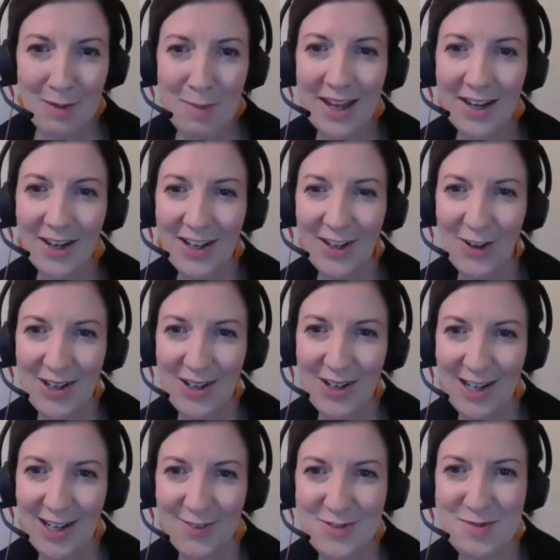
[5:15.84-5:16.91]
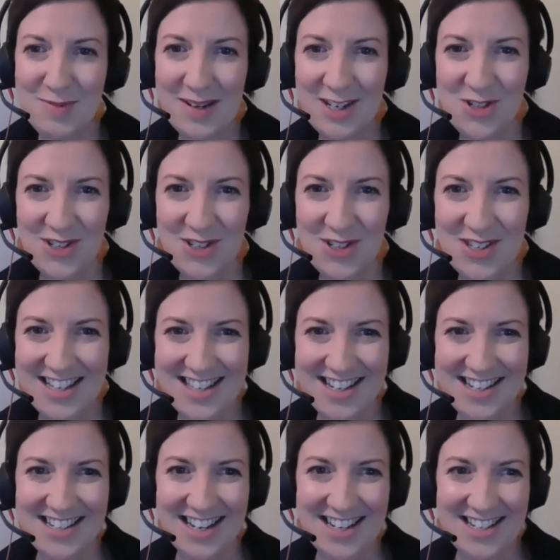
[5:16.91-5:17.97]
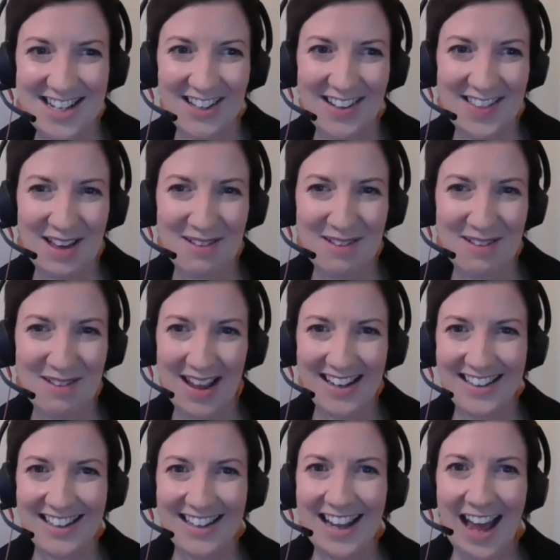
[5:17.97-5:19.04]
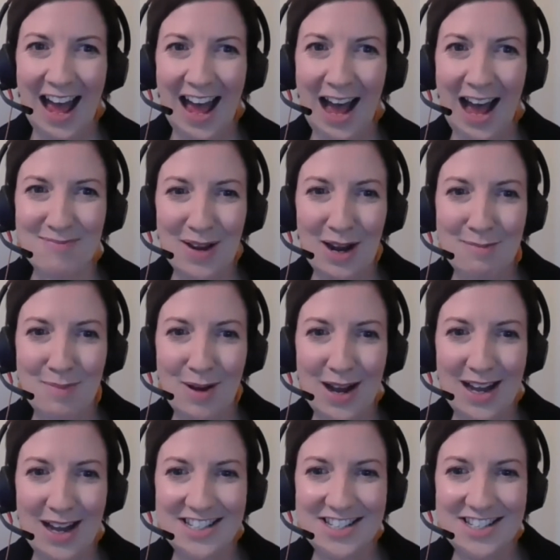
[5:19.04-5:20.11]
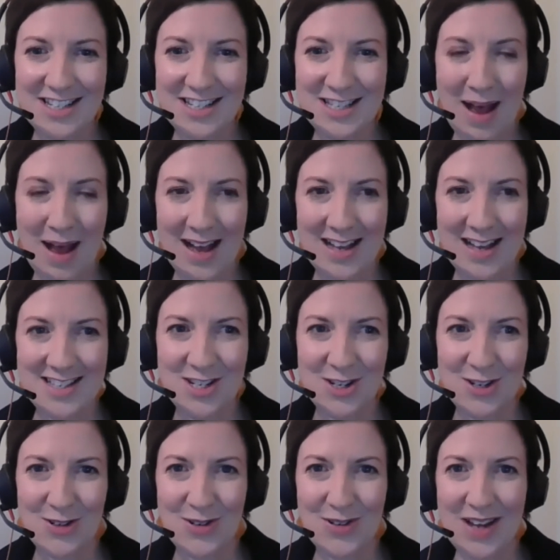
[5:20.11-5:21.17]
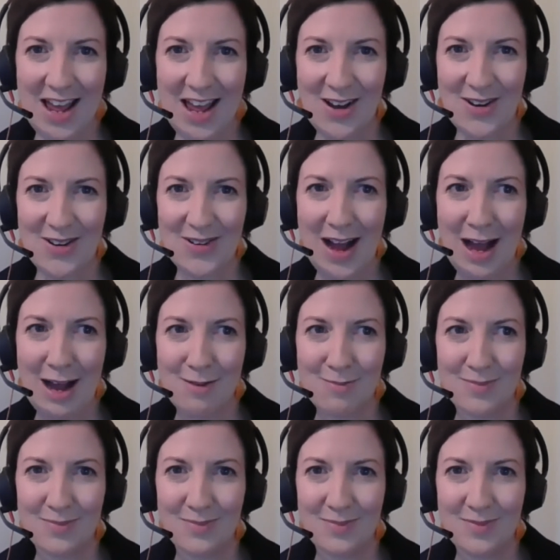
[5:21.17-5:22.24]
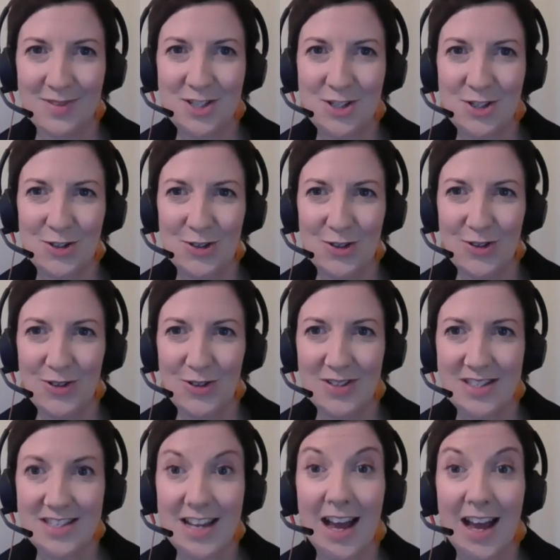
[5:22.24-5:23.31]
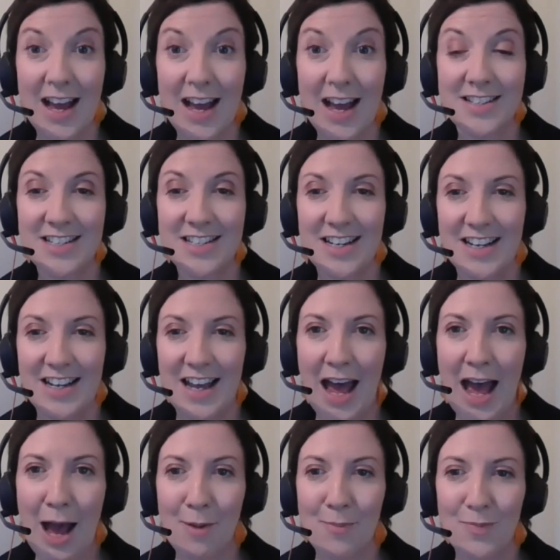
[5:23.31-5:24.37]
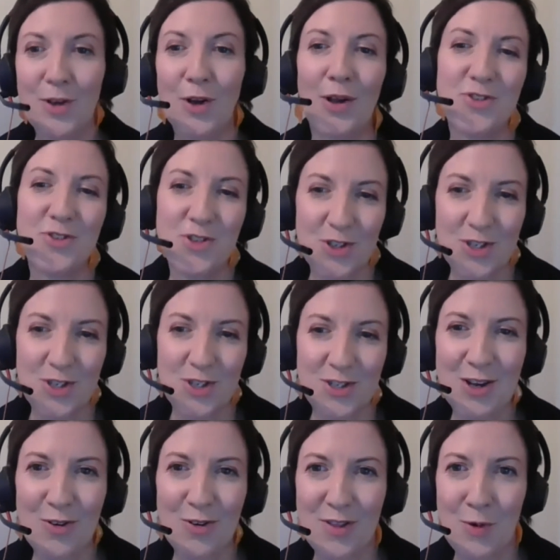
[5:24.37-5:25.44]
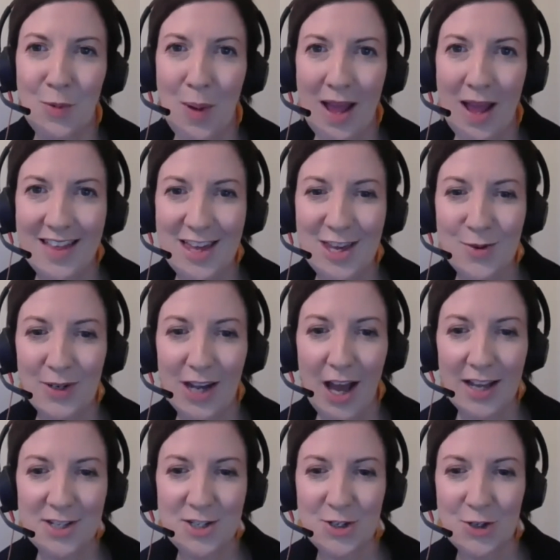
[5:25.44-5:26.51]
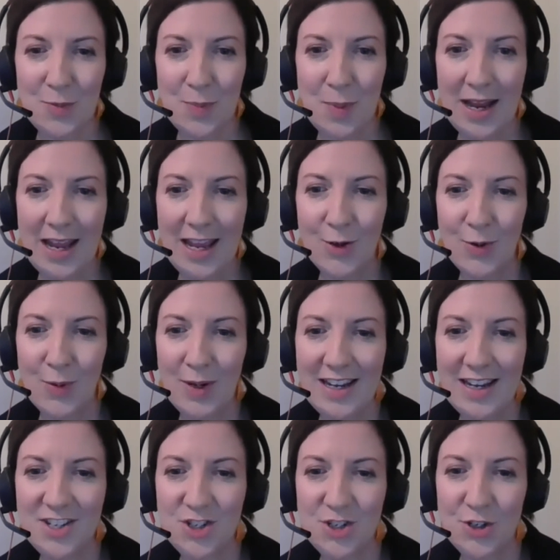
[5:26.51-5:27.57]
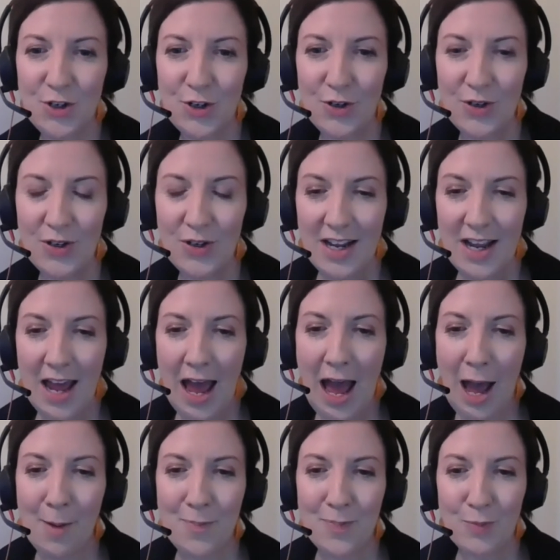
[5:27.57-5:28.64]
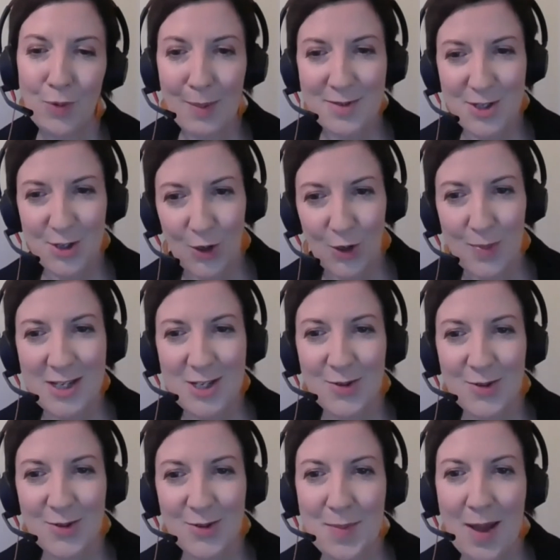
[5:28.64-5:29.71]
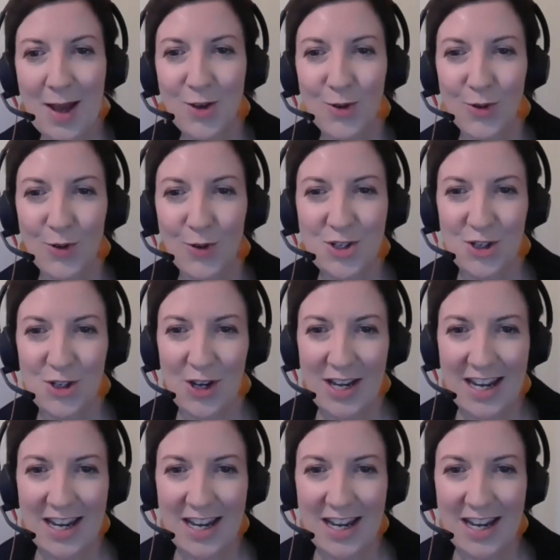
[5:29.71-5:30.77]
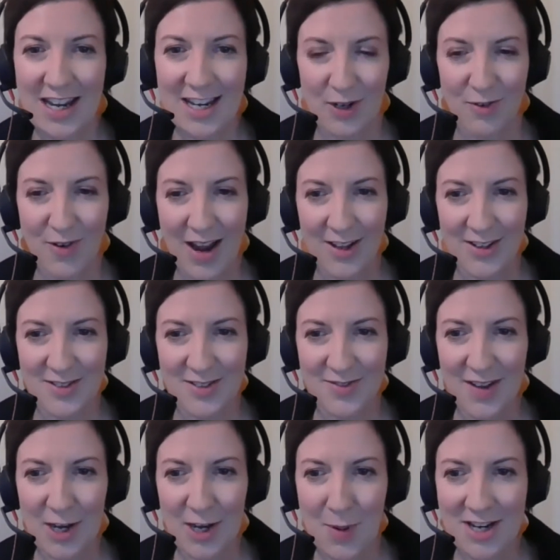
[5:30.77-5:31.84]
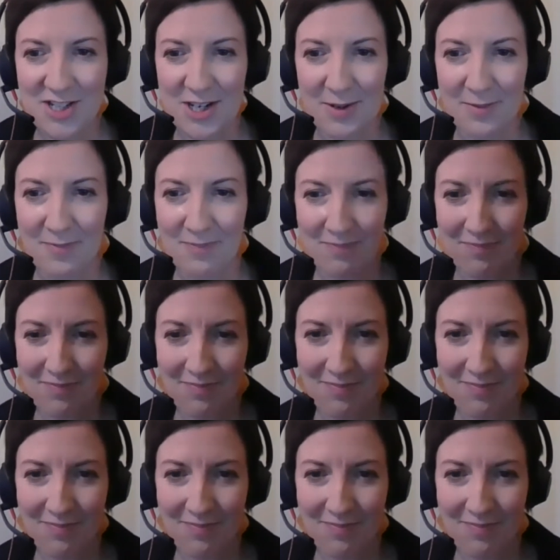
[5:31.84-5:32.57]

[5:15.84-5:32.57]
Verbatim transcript: Megan, I know you love to be introduced in such detail in that way, um, but I might just pass to you now um, to start, um, you know, introduce yourself in the way that you would like to, but equally to um, perhaps talk a bit to us about your journey into and around evaluation.